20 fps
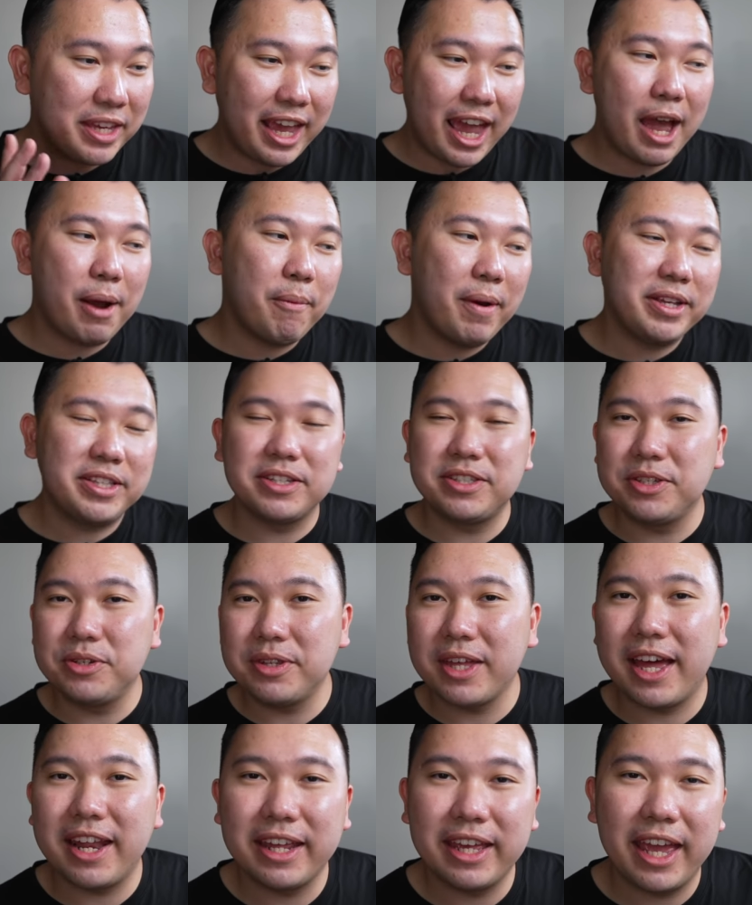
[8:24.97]
can't wait to do
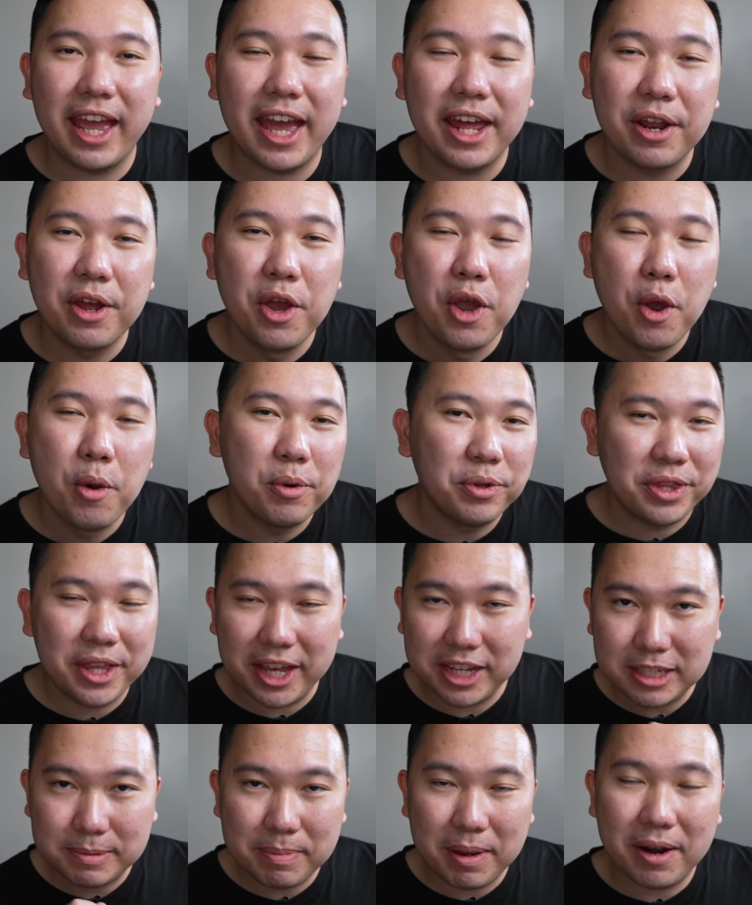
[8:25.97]
that again with the
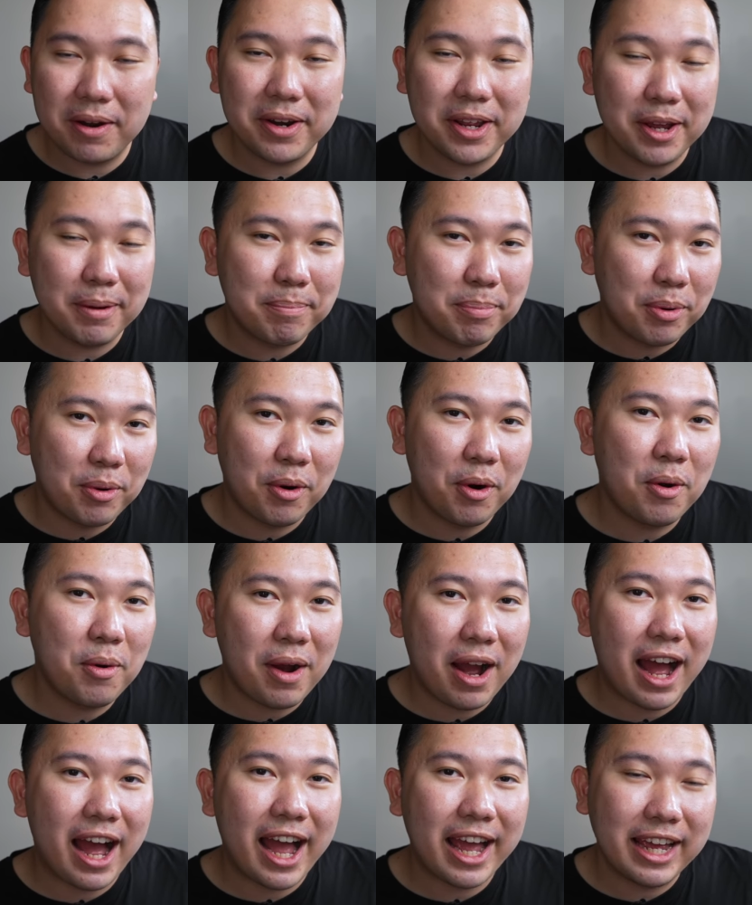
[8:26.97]
Xperia Pro
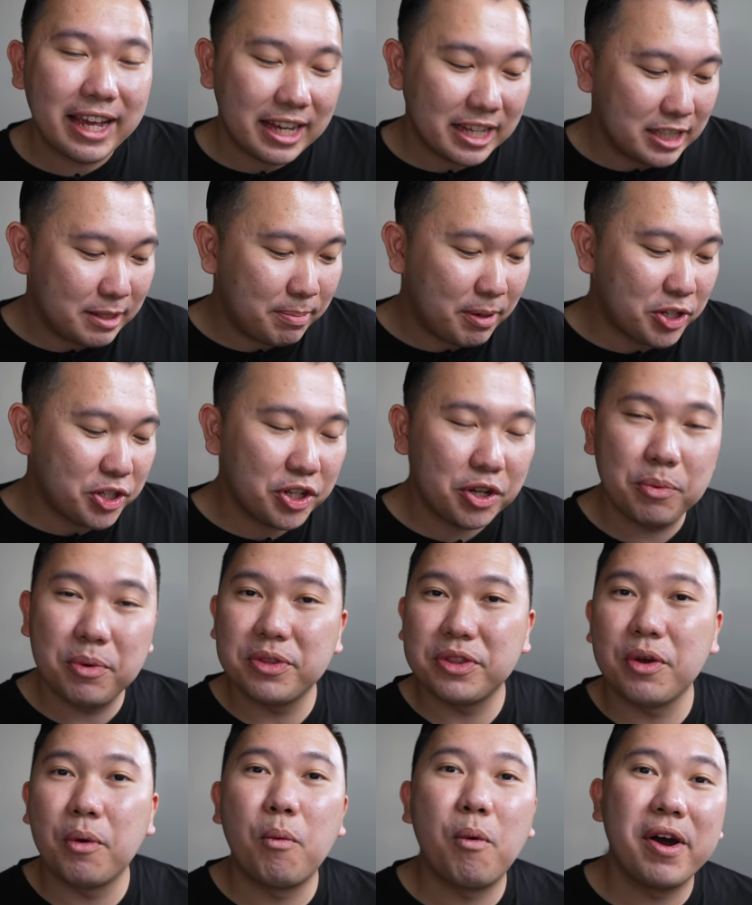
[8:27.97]
I, especially with
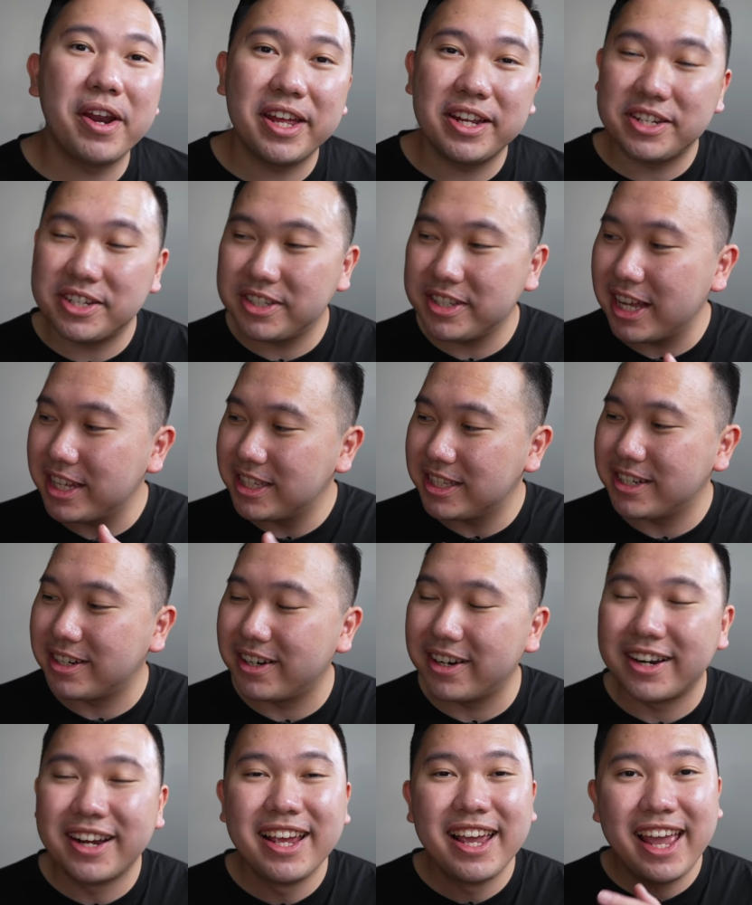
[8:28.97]
the one inch sensor
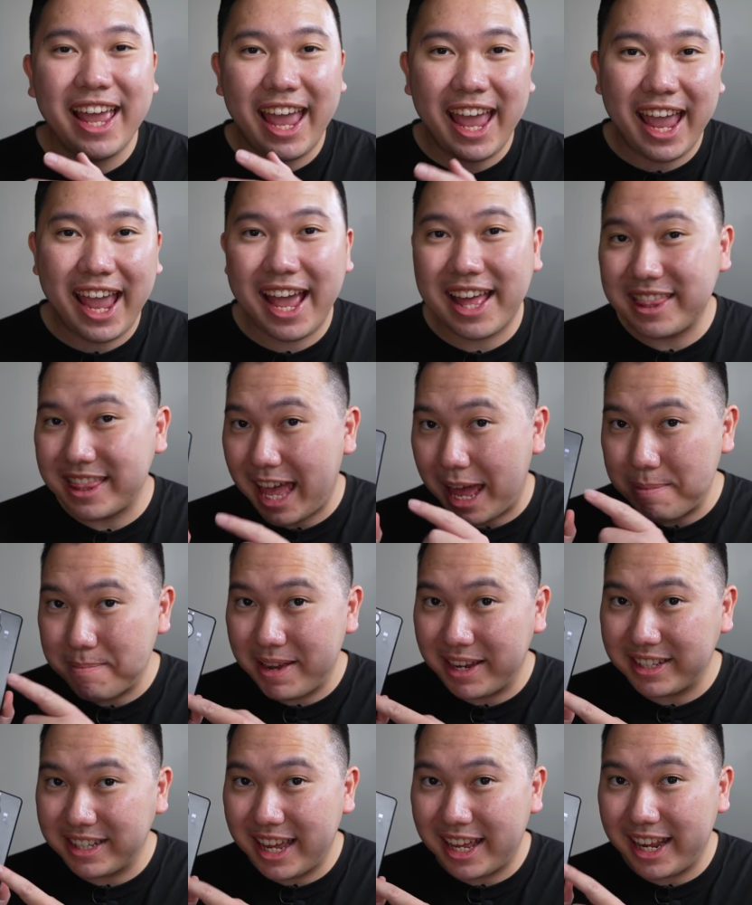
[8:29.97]
and that
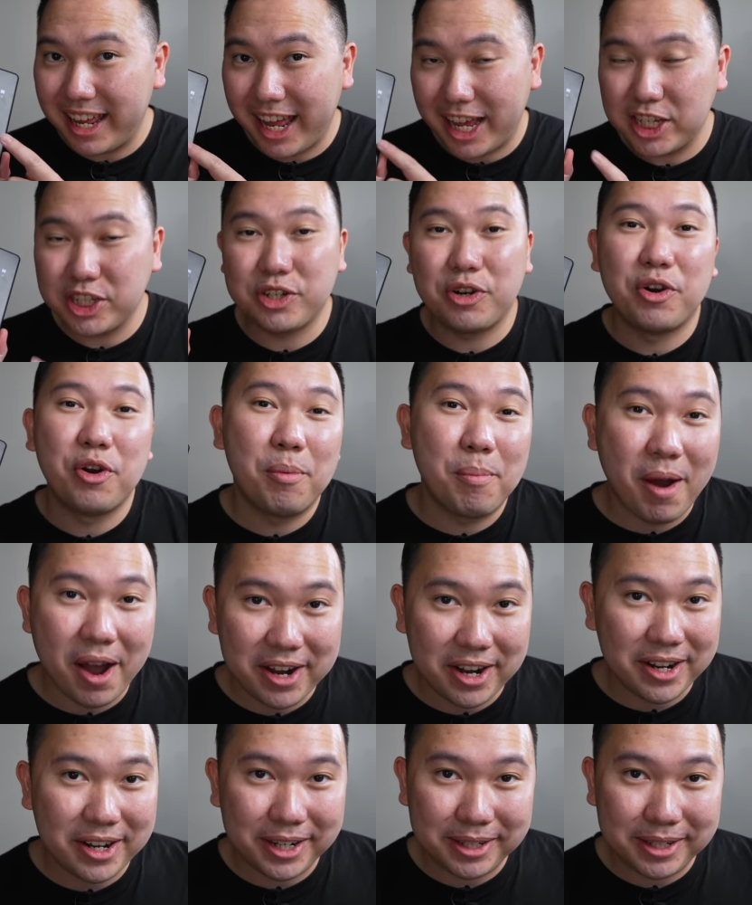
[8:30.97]
magnetic external monitor.